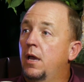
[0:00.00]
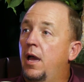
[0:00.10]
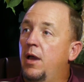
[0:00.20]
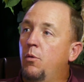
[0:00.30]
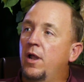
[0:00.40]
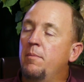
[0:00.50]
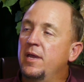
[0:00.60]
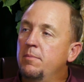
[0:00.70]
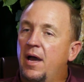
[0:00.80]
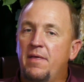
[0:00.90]
And what I
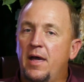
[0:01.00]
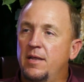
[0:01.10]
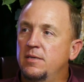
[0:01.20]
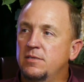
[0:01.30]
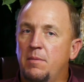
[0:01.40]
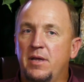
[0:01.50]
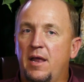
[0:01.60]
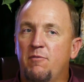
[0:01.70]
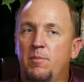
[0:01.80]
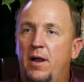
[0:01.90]
mean by that is, I mean,
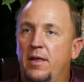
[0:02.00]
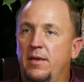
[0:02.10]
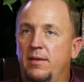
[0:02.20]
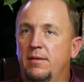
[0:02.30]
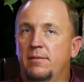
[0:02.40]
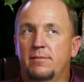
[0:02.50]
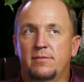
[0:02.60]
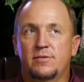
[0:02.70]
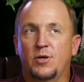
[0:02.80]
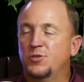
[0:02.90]
everybody.
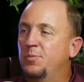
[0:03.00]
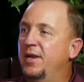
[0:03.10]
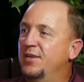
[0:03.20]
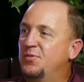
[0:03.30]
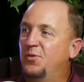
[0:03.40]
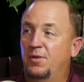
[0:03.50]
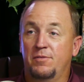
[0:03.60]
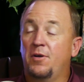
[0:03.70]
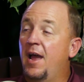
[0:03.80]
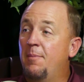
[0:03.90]
Social media is full of
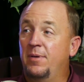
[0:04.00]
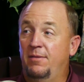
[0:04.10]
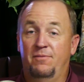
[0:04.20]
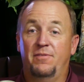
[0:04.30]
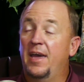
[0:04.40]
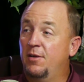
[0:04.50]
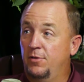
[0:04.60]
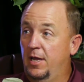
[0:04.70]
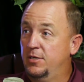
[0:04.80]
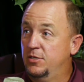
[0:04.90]
crappy, fake relationships.